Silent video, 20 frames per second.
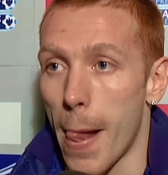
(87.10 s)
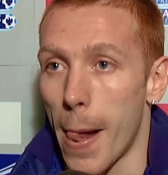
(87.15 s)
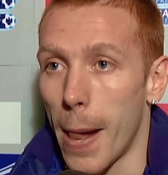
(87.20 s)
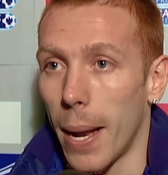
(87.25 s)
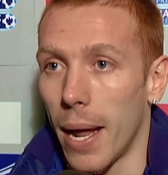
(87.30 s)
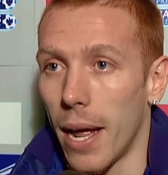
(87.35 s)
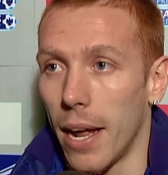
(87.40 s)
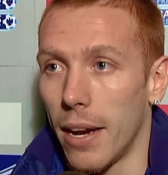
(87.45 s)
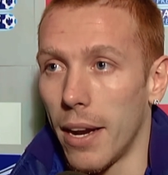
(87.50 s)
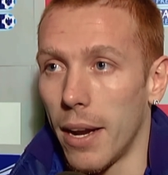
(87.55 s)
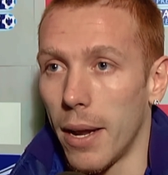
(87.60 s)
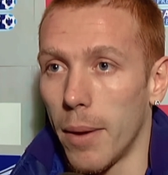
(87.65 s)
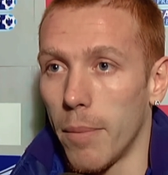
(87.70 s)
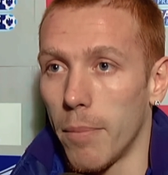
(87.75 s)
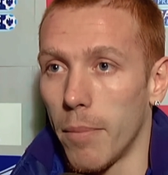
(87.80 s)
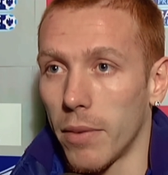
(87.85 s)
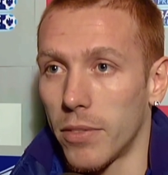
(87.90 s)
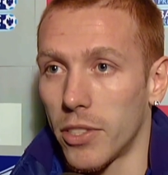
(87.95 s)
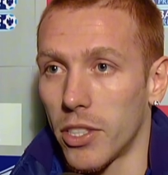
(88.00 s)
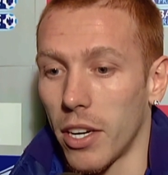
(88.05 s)
And
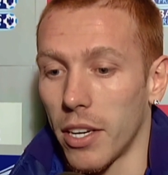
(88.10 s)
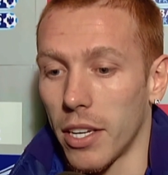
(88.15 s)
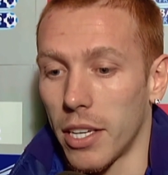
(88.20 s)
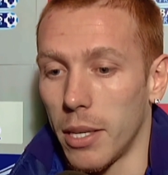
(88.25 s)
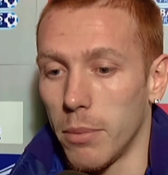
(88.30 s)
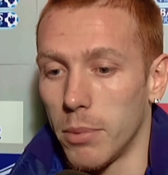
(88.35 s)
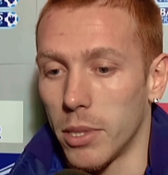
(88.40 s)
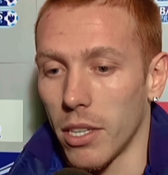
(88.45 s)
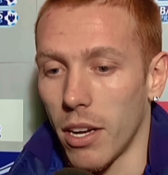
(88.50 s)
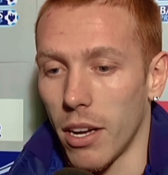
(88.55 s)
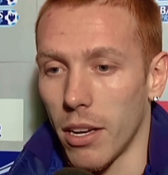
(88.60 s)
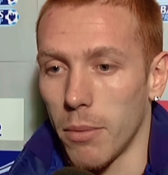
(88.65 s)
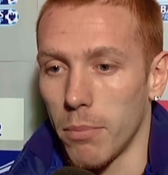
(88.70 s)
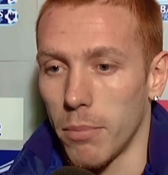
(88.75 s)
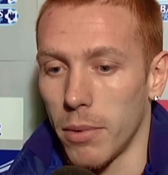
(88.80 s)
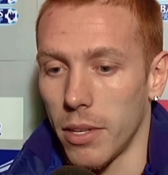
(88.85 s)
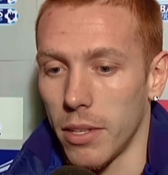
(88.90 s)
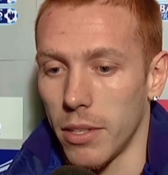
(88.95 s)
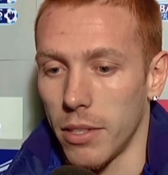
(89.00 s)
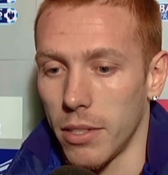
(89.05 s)
I've tried to keep
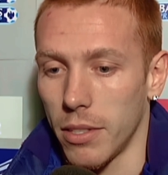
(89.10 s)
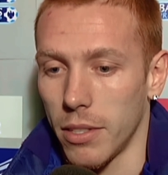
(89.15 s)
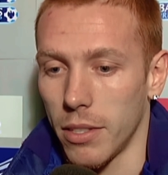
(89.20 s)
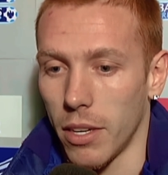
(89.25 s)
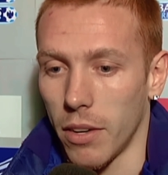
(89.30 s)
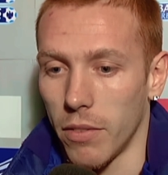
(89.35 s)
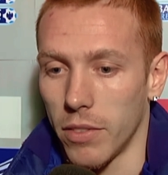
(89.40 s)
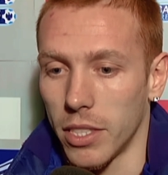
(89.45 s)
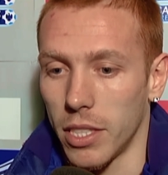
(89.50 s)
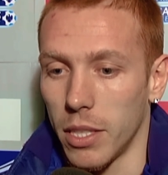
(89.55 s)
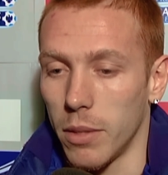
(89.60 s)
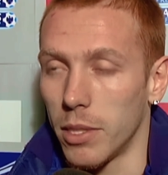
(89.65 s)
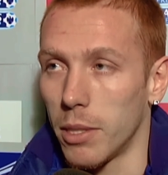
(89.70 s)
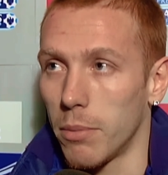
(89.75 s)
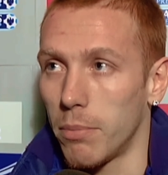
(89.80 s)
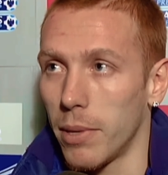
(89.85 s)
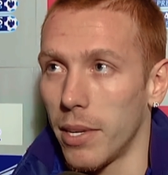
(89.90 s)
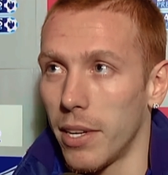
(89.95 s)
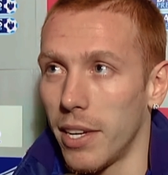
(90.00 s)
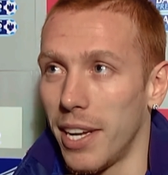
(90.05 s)
silent, but obviously
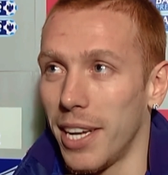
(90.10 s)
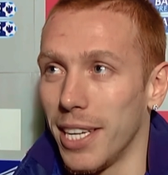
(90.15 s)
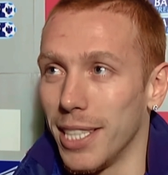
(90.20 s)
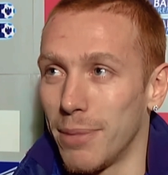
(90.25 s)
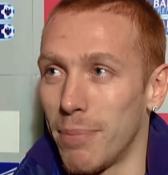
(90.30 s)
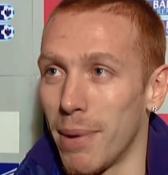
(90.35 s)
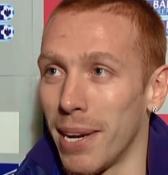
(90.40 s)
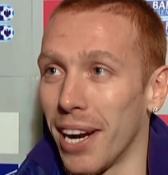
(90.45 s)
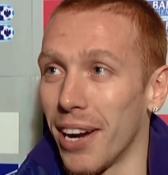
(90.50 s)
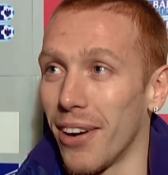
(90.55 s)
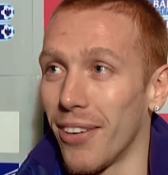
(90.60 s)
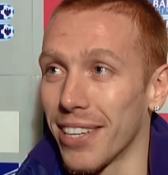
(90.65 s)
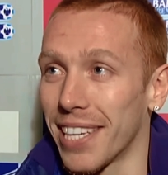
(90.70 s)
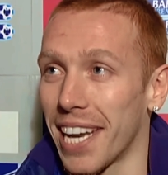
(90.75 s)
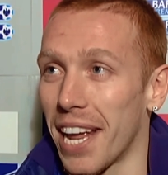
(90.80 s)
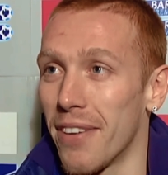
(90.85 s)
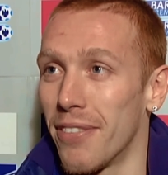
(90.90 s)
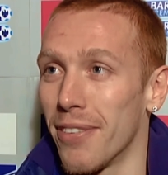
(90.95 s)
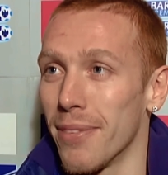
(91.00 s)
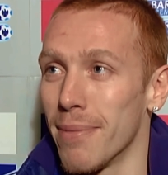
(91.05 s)
it's been a long
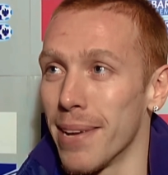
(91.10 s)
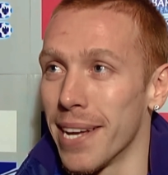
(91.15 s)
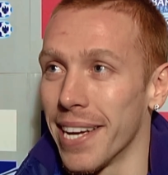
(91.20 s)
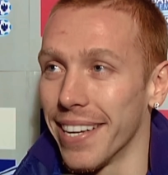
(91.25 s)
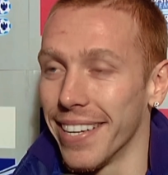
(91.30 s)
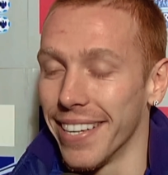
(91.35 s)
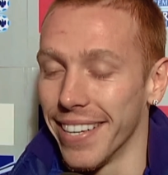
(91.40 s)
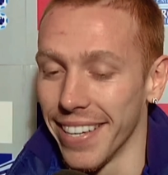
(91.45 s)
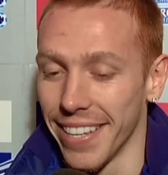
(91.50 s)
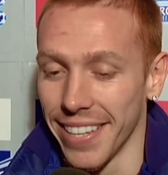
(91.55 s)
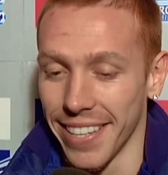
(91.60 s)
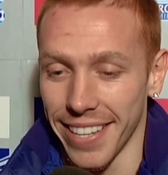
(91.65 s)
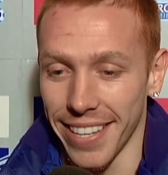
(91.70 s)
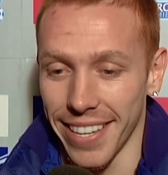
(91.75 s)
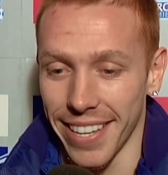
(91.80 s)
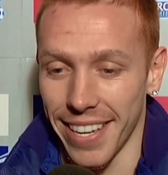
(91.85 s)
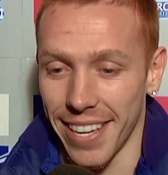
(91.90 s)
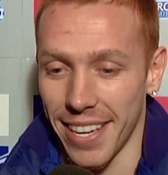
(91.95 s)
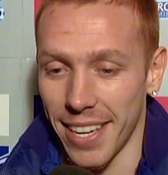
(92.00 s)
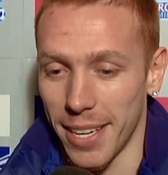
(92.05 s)
day for me, and
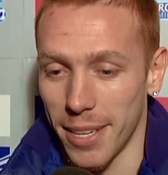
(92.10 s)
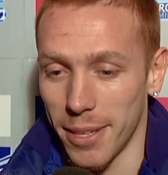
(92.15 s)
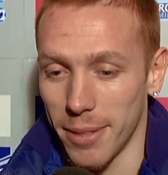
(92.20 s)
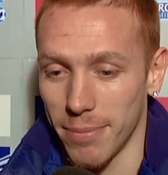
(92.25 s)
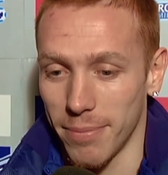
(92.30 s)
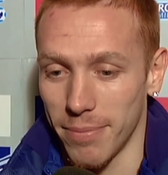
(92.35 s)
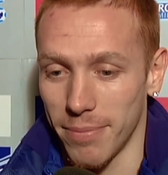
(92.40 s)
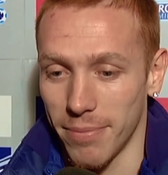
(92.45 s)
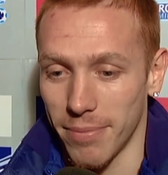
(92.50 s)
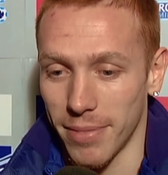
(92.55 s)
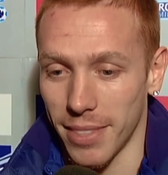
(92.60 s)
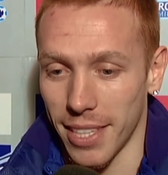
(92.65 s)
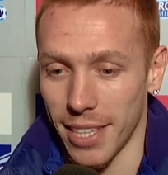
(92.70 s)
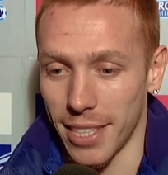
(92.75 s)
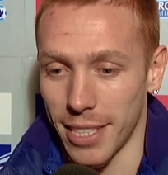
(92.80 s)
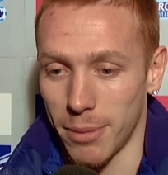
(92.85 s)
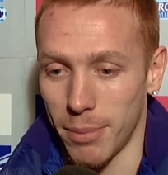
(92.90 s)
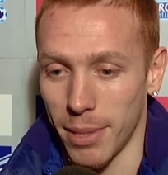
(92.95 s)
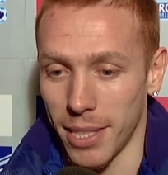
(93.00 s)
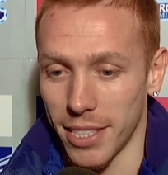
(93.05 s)

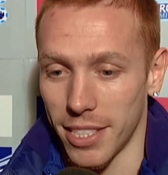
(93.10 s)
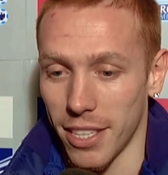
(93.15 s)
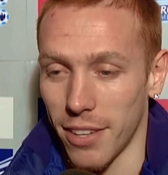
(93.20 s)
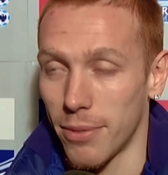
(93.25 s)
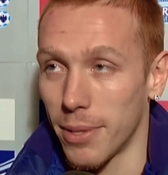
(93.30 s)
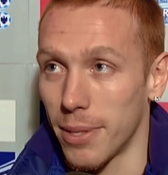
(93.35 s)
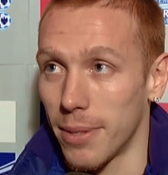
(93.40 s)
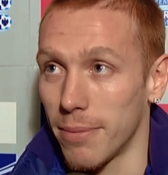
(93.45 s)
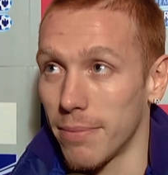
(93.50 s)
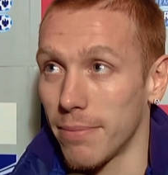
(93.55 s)
it's been a tough one.